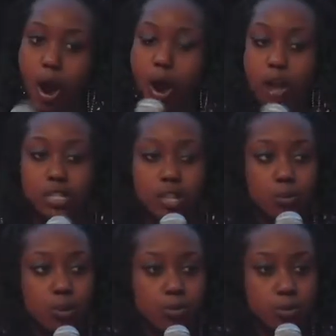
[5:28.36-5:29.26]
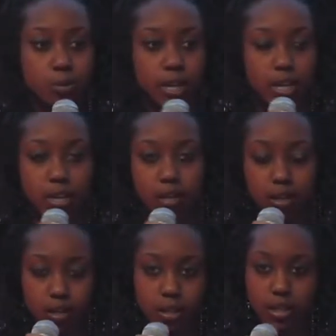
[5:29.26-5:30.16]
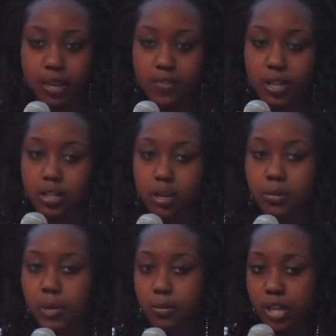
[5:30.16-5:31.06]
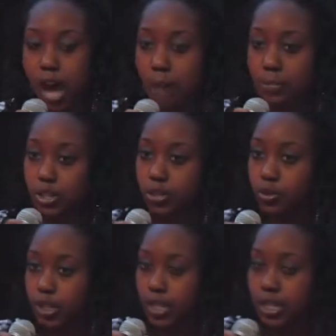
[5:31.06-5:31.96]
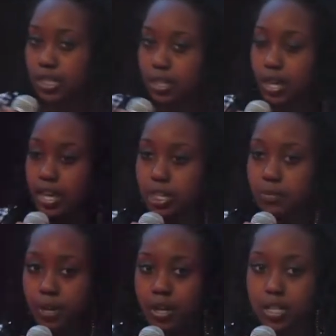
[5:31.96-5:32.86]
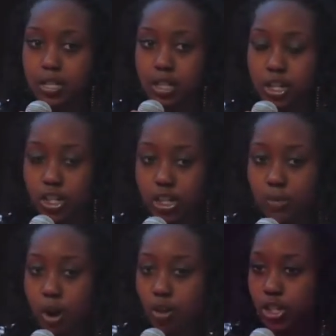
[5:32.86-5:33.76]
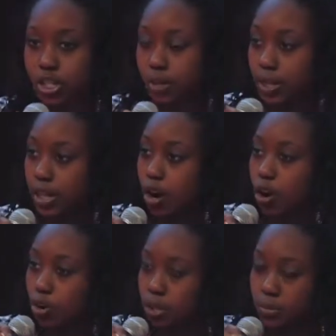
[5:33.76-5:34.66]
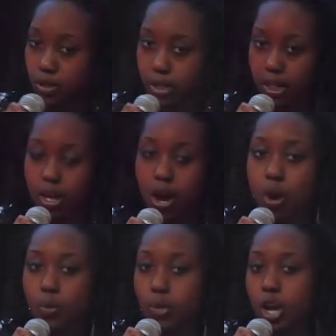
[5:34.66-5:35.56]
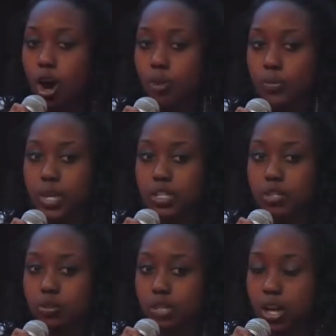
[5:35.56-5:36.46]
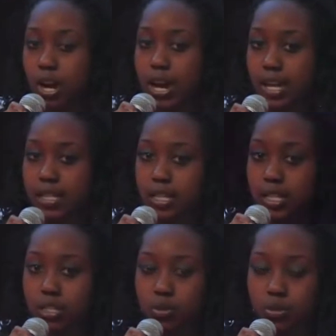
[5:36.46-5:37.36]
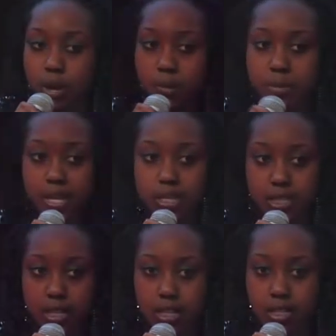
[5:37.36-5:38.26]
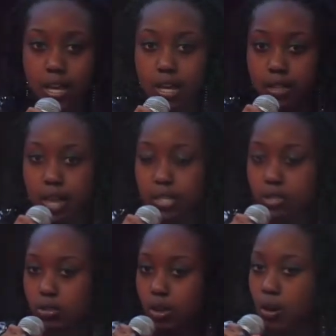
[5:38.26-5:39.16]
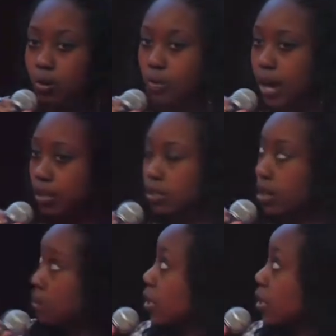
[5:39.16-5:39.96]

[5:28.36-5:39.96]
Also, we will be giving young people the opportunity to experience leadership and ownership in their own community. We hoping to turn Hanson into a business that's owned by young